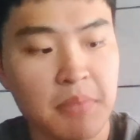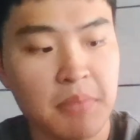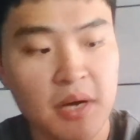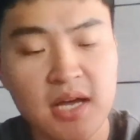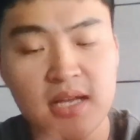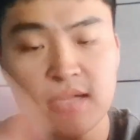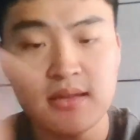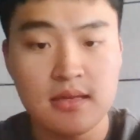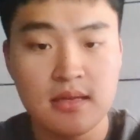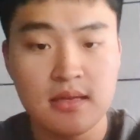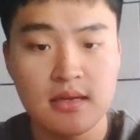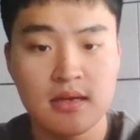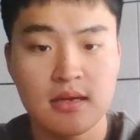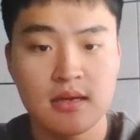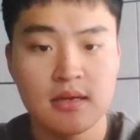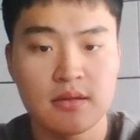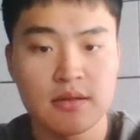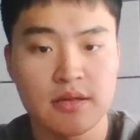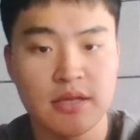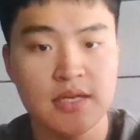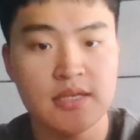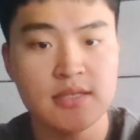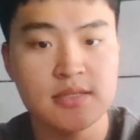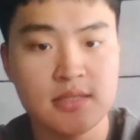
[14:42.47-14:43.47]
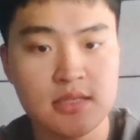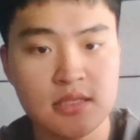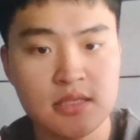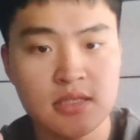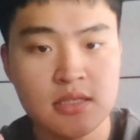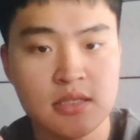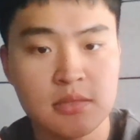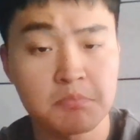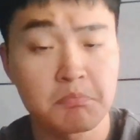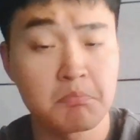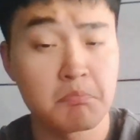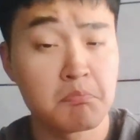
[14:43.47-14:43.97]
But there's
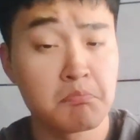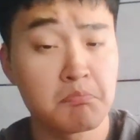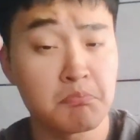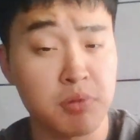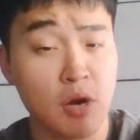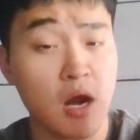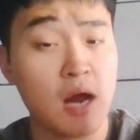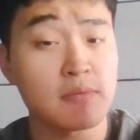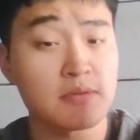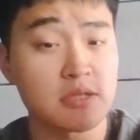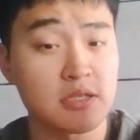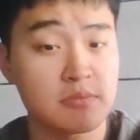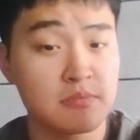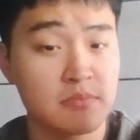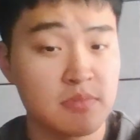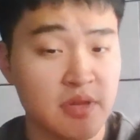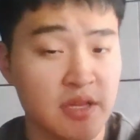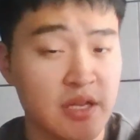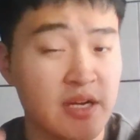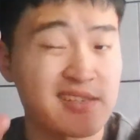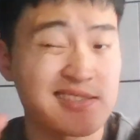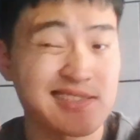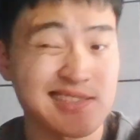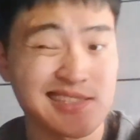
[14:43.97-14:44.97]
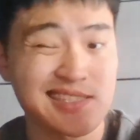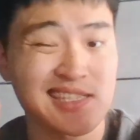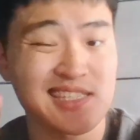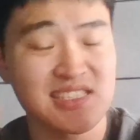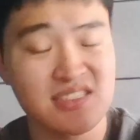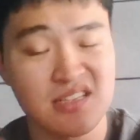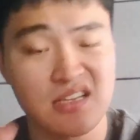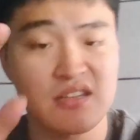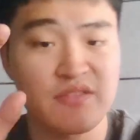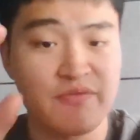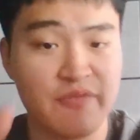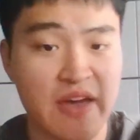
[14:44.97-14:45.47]
a problem. There's a
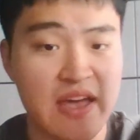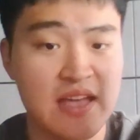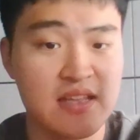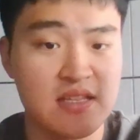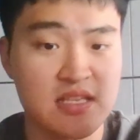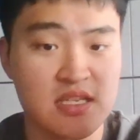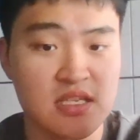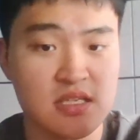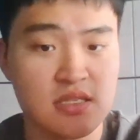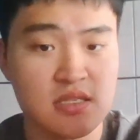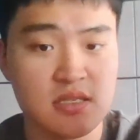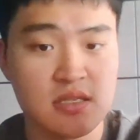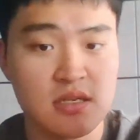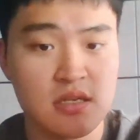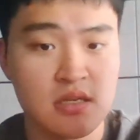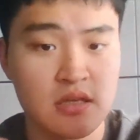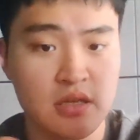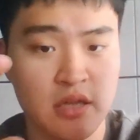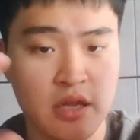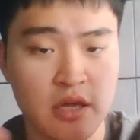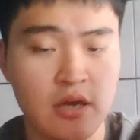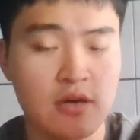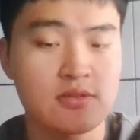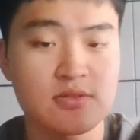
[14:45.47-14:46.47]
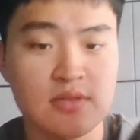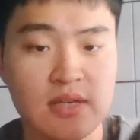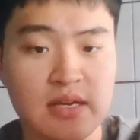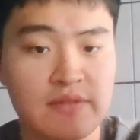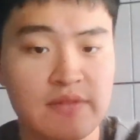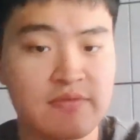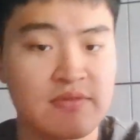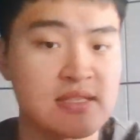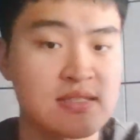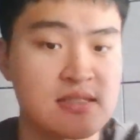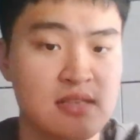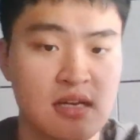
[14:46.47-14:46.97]
disadvantage. They also
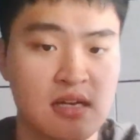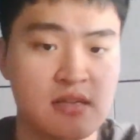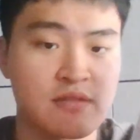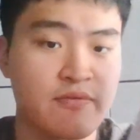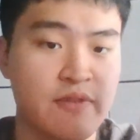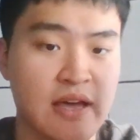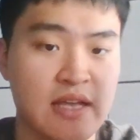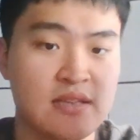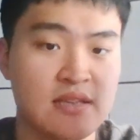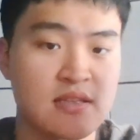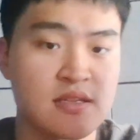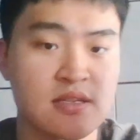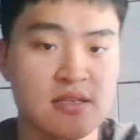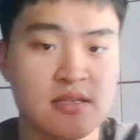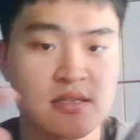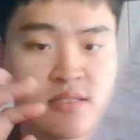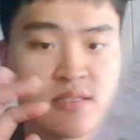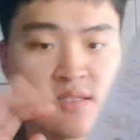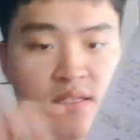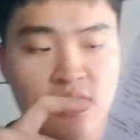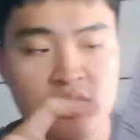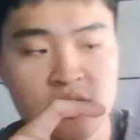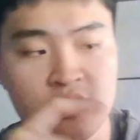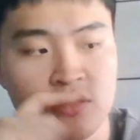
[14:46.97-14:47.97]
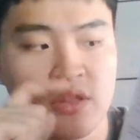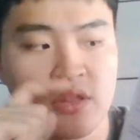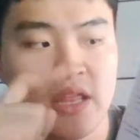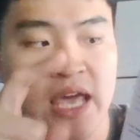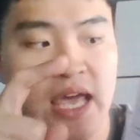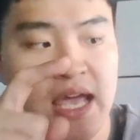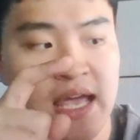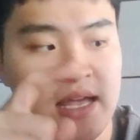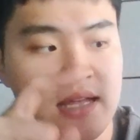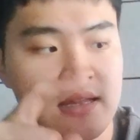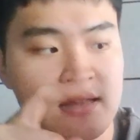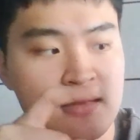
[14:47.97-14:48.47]
have disadvantage in
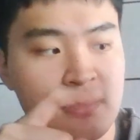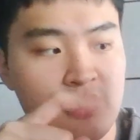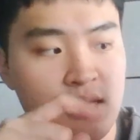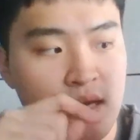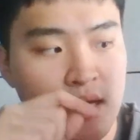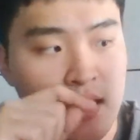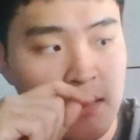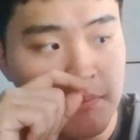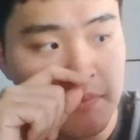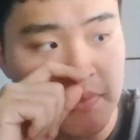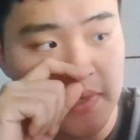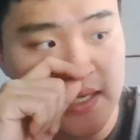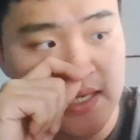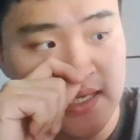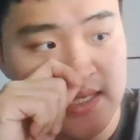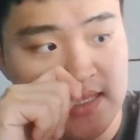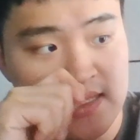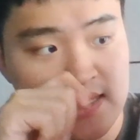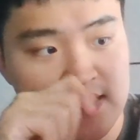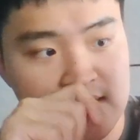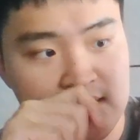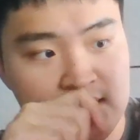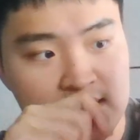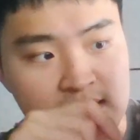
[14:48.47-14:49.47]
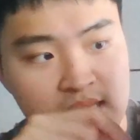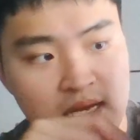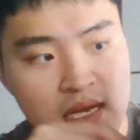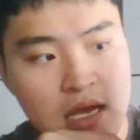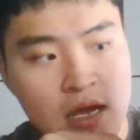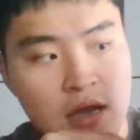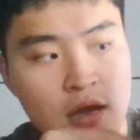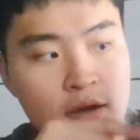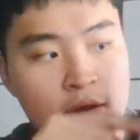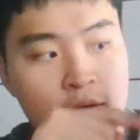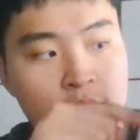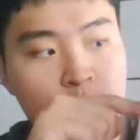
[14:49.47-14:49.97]
NAND because
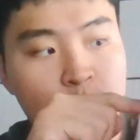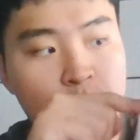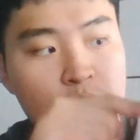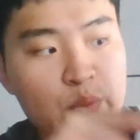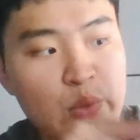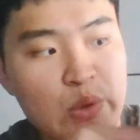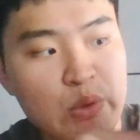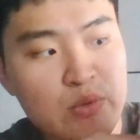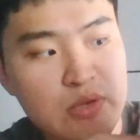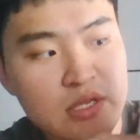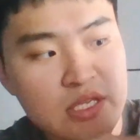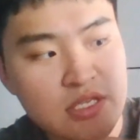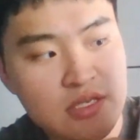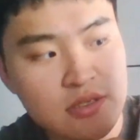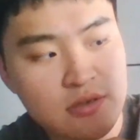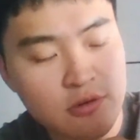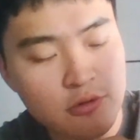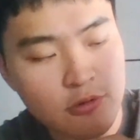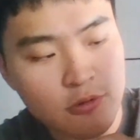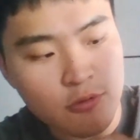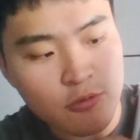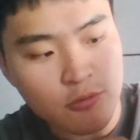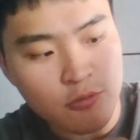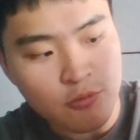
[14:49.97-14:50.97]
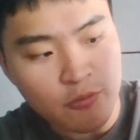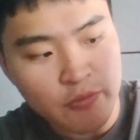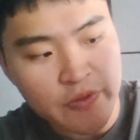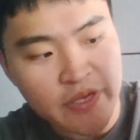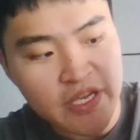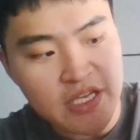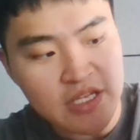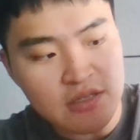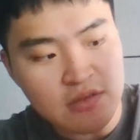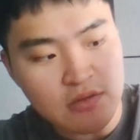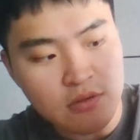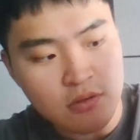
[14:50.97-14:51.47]
when we want to
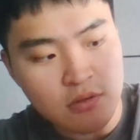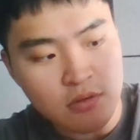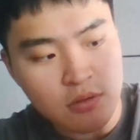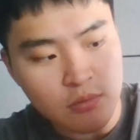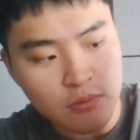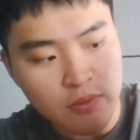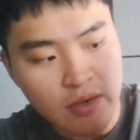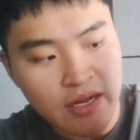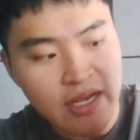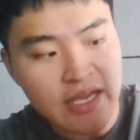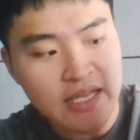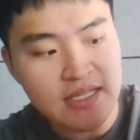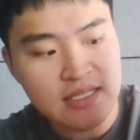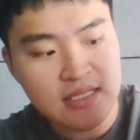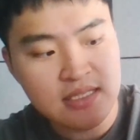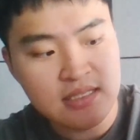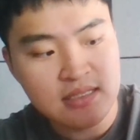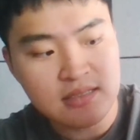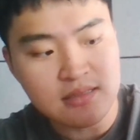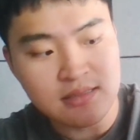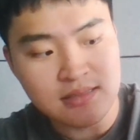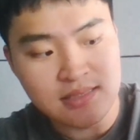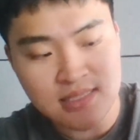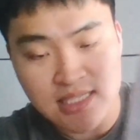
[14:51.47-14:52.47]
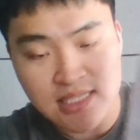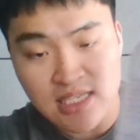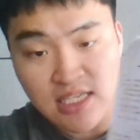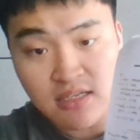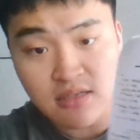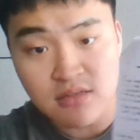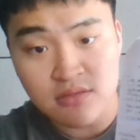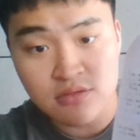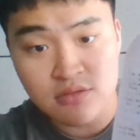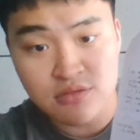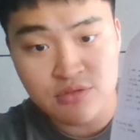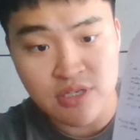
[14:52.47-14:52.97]
read or write the
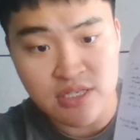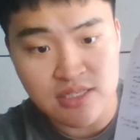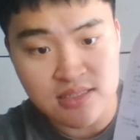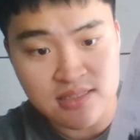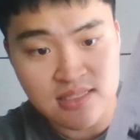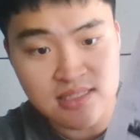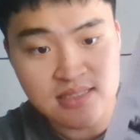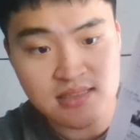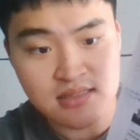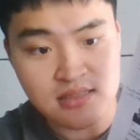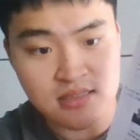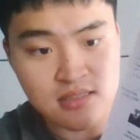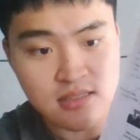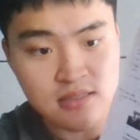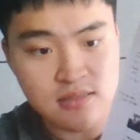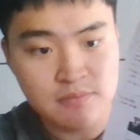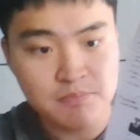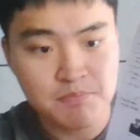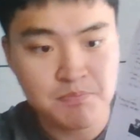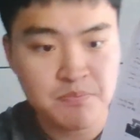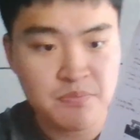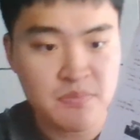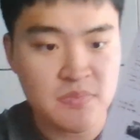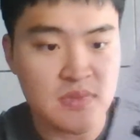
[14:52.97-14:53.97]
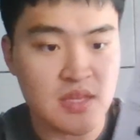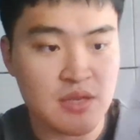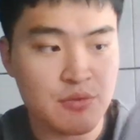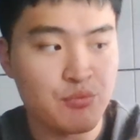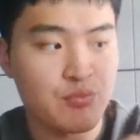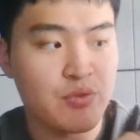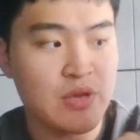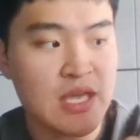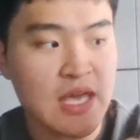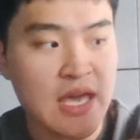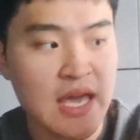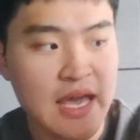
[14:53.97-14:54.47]
single transistor,
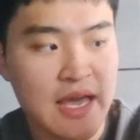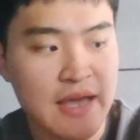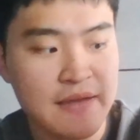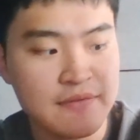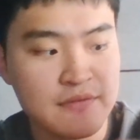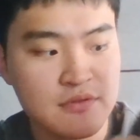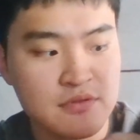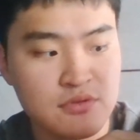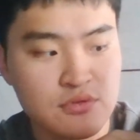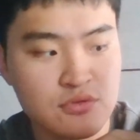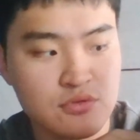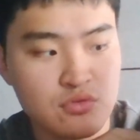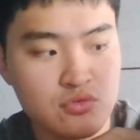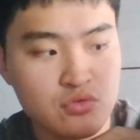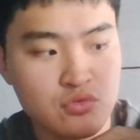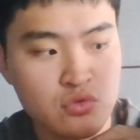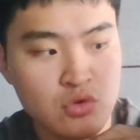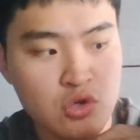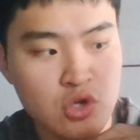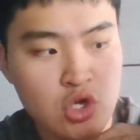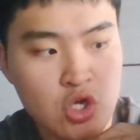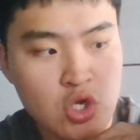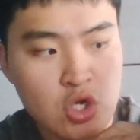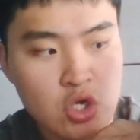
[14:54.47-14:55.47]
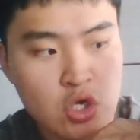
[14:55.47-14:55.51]
then we have to